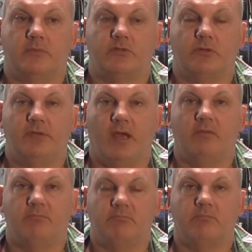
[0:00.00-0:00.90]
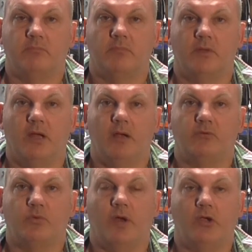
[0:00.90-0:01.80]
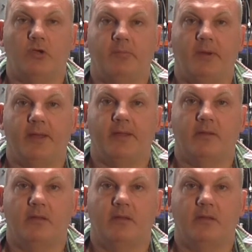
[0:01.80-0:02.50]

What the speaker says: So yeah, that was quite a good buy.